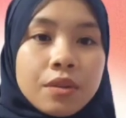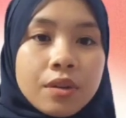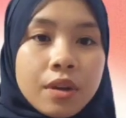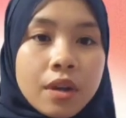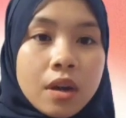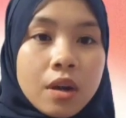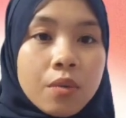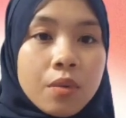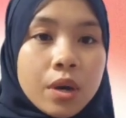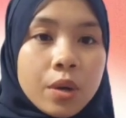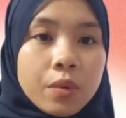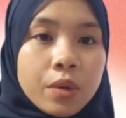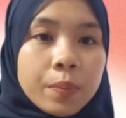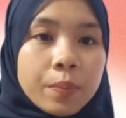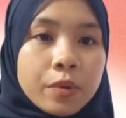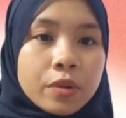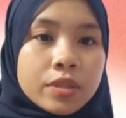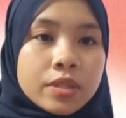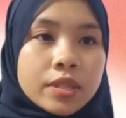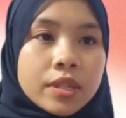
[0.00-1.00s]
now I
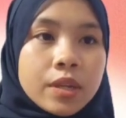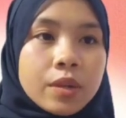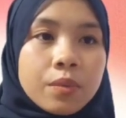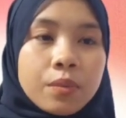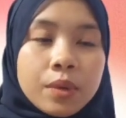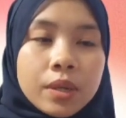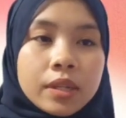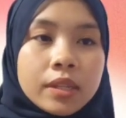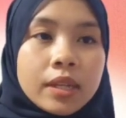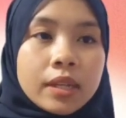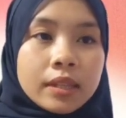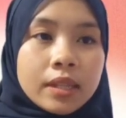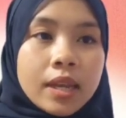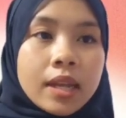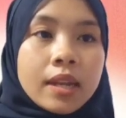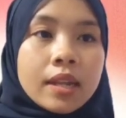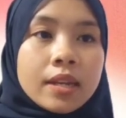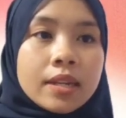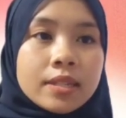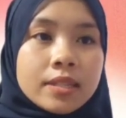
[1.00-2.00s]
will proceed with
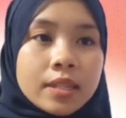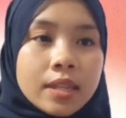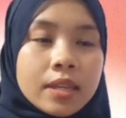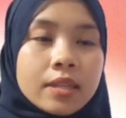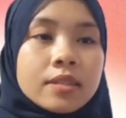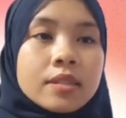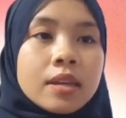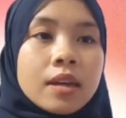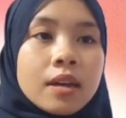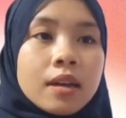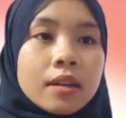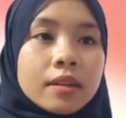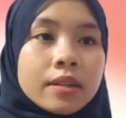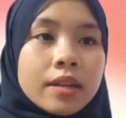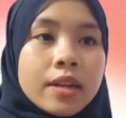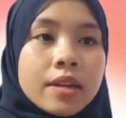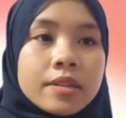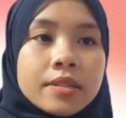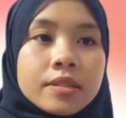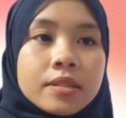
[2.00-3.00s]
data analysis.
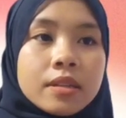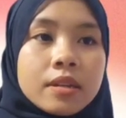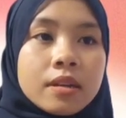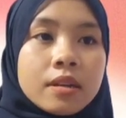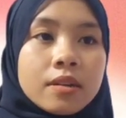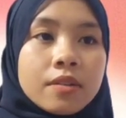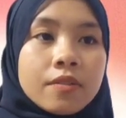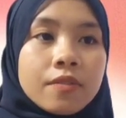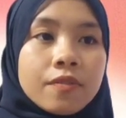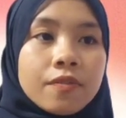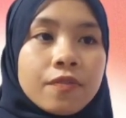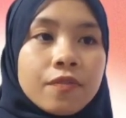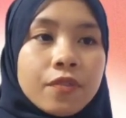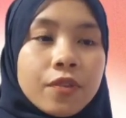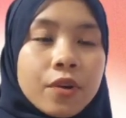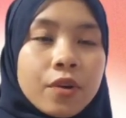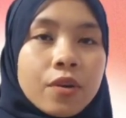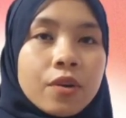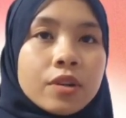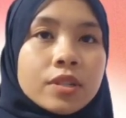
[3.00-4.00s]
There is
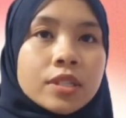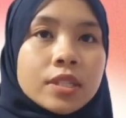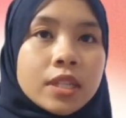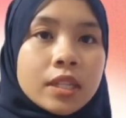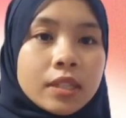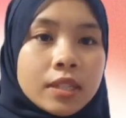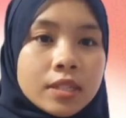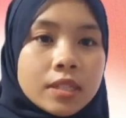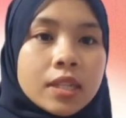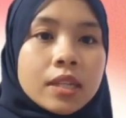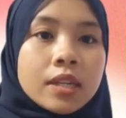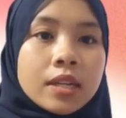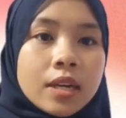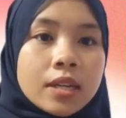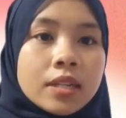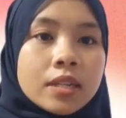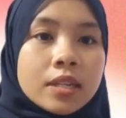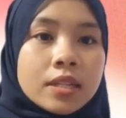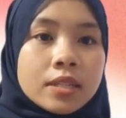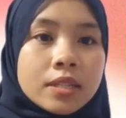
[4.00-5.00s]
4
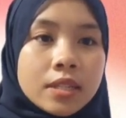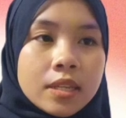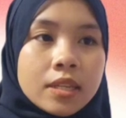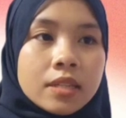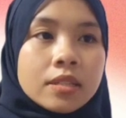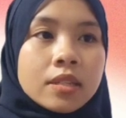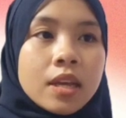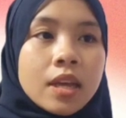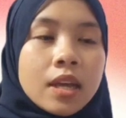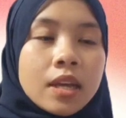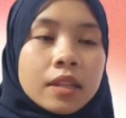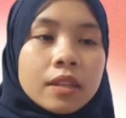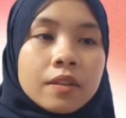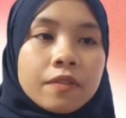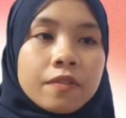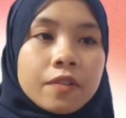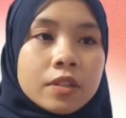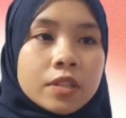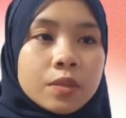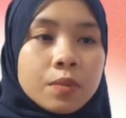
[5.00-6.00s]
statistical analysis.
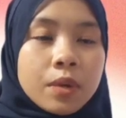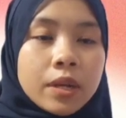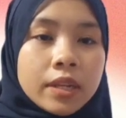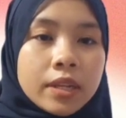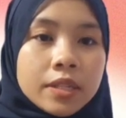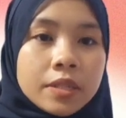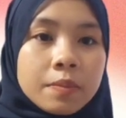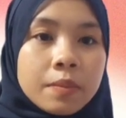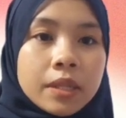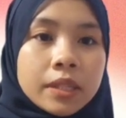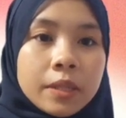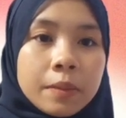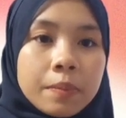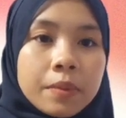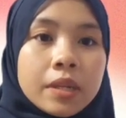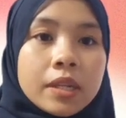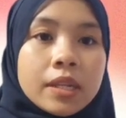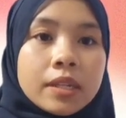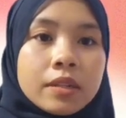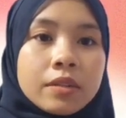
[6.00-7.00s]
The first one is
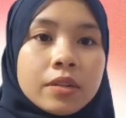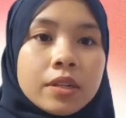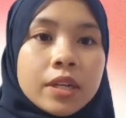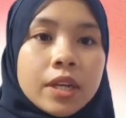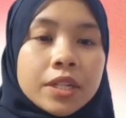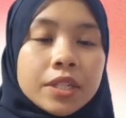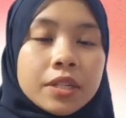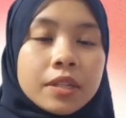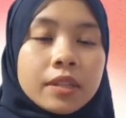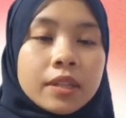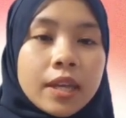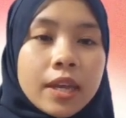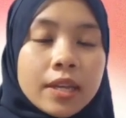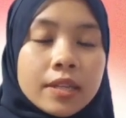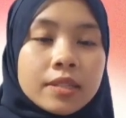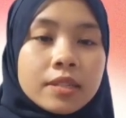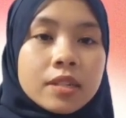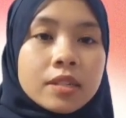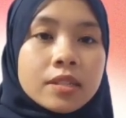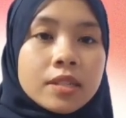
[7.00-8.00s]
multiple linear regression
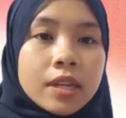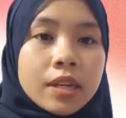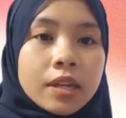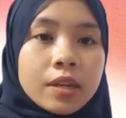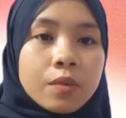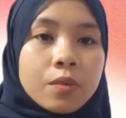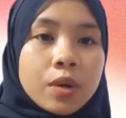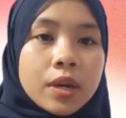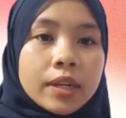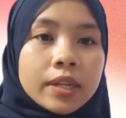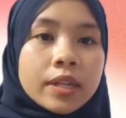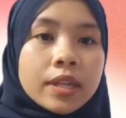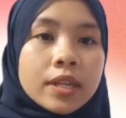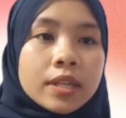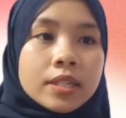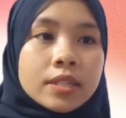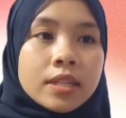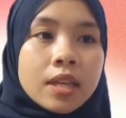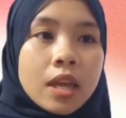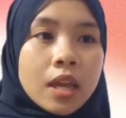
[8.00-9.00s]
test. The second one
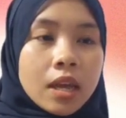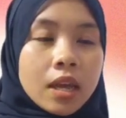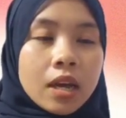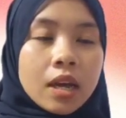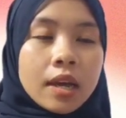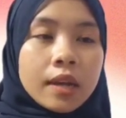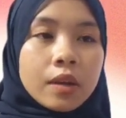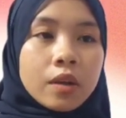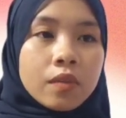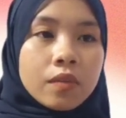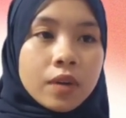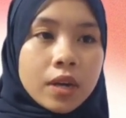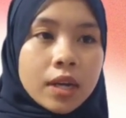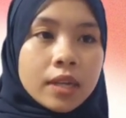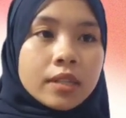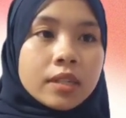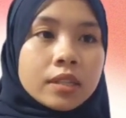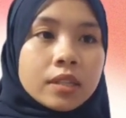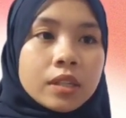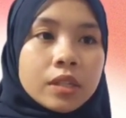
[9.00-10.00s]
is
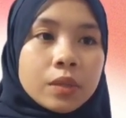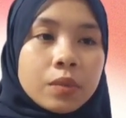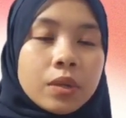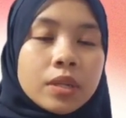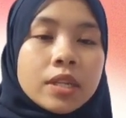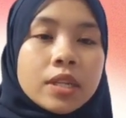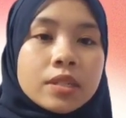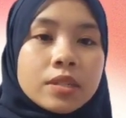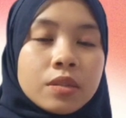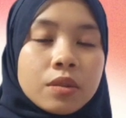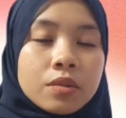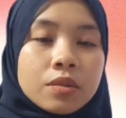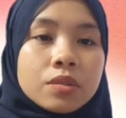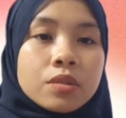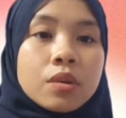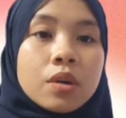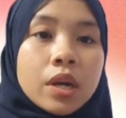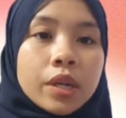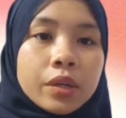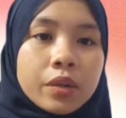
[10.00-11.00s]
ANOVA. The third one is
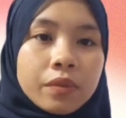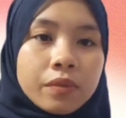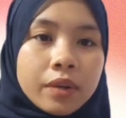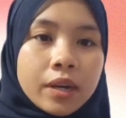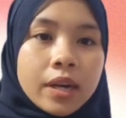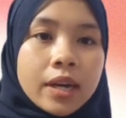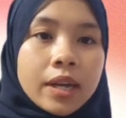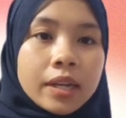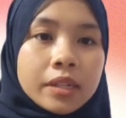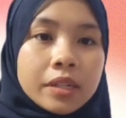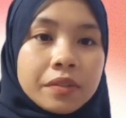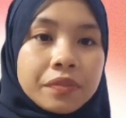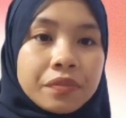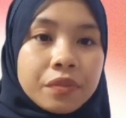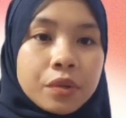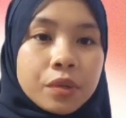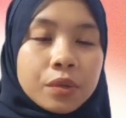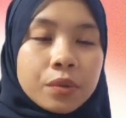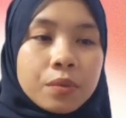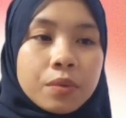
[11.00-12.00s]
also ANOVA, and the
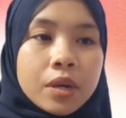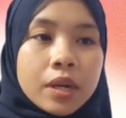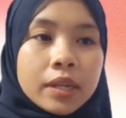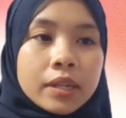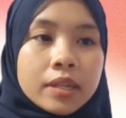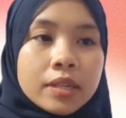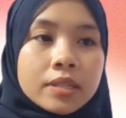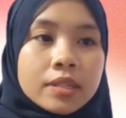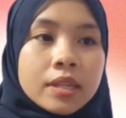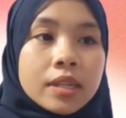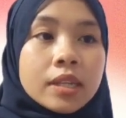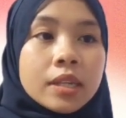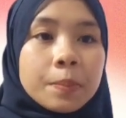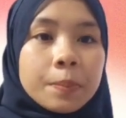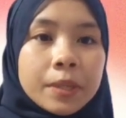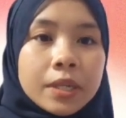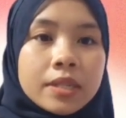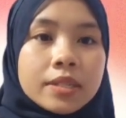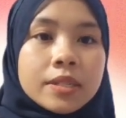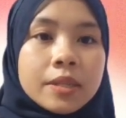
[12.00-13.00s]
fourth one is
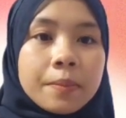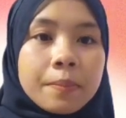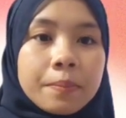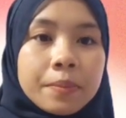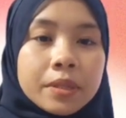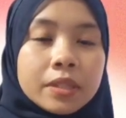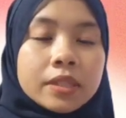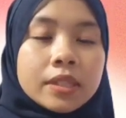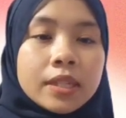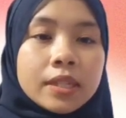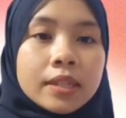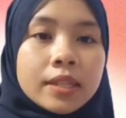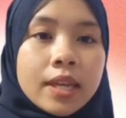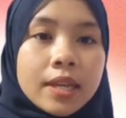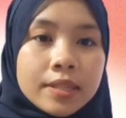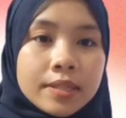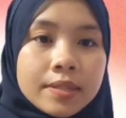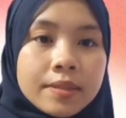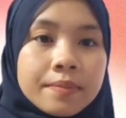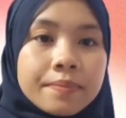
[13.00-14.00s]
independent sample
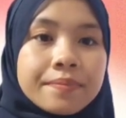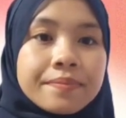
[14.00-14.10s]
test.